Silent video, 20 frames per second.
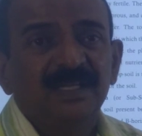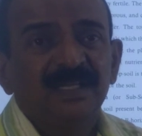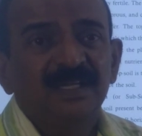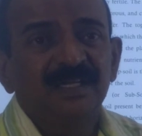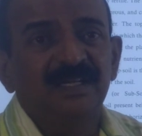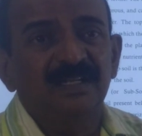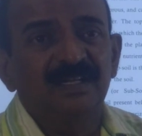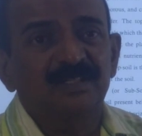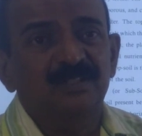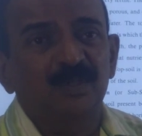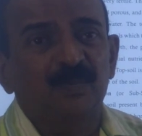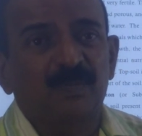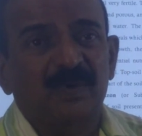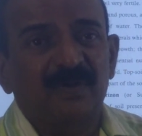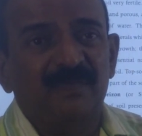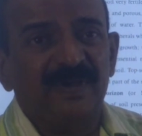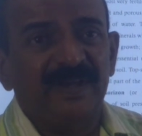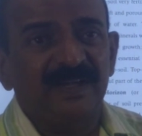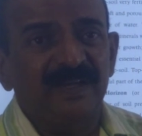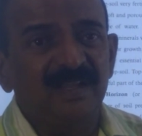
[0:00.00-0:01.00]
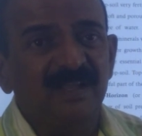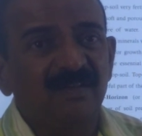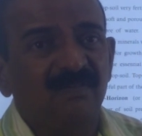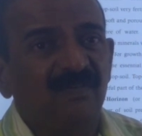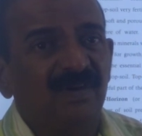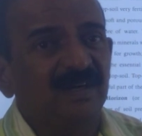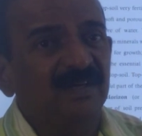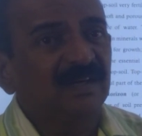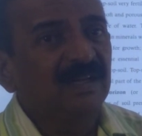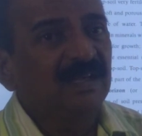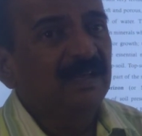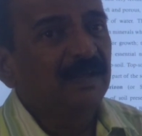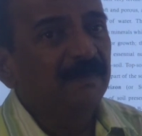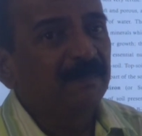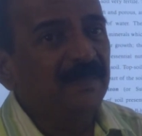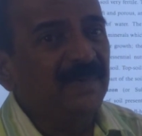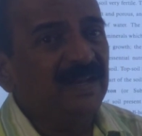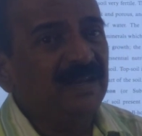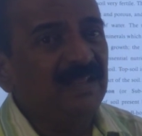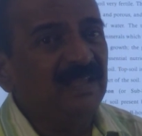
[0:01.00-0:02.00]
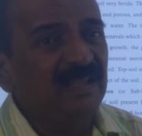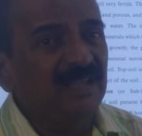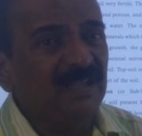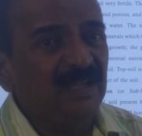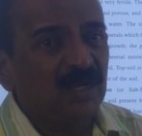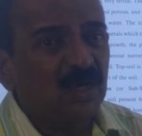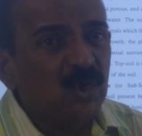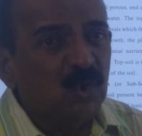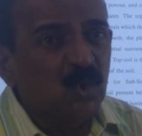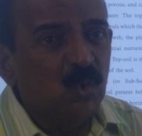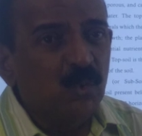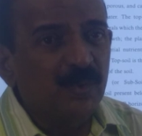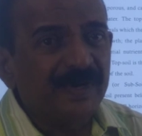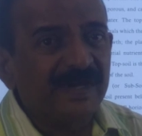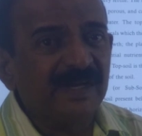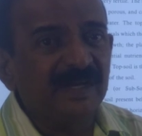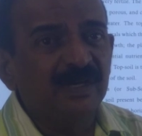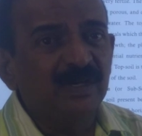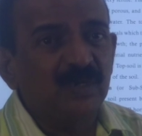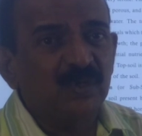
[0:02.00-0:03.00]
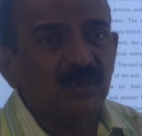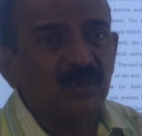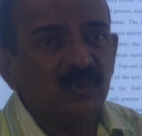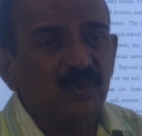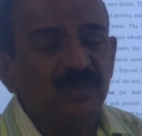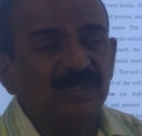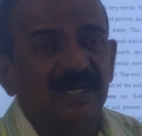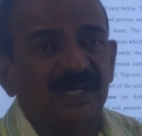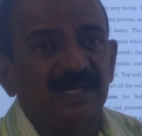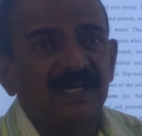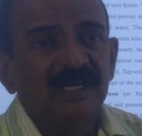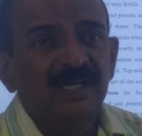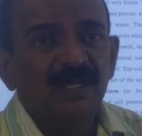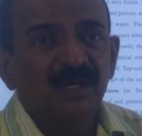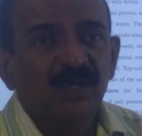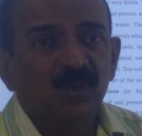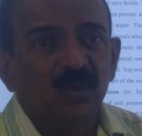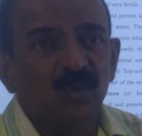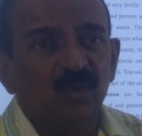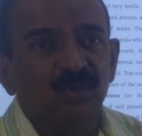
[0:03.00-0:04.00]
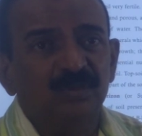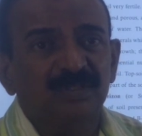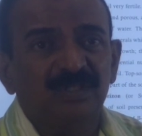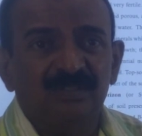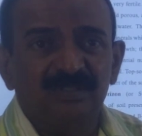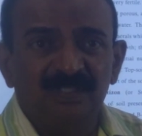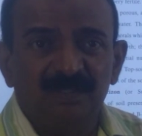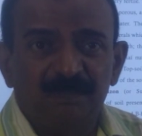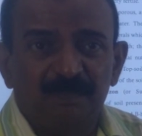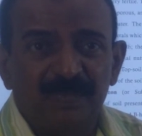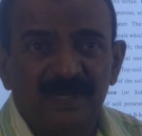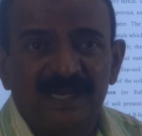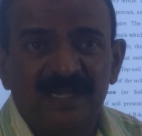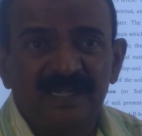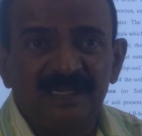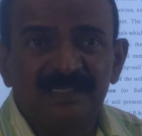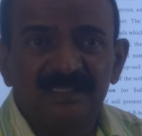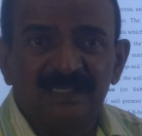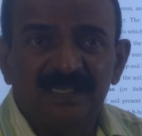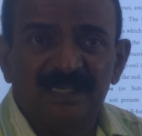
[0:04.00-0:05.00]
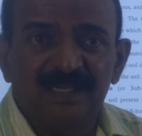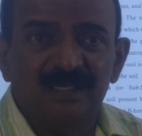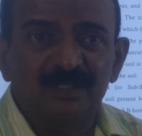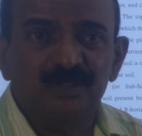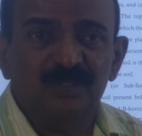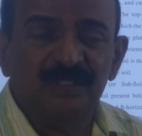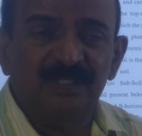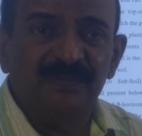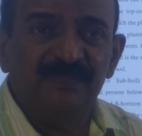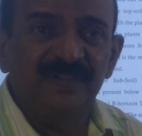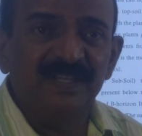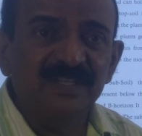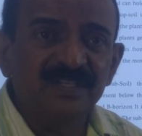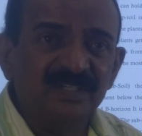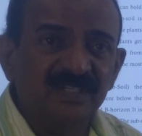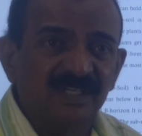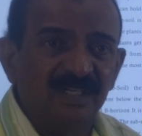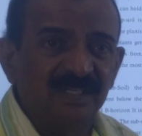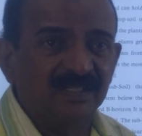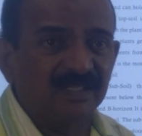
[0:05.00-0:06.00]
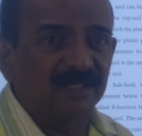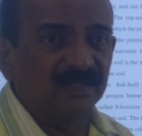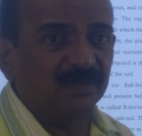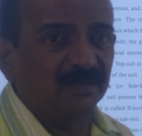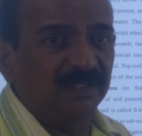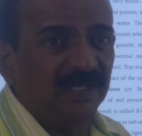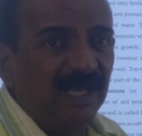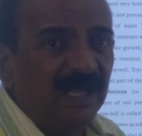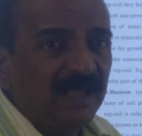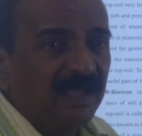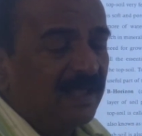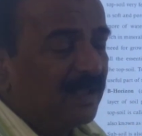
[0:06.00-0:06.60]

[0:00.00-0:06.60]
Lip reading: It is also providing what many nutrients to the growth of the plants and also giving shelter to the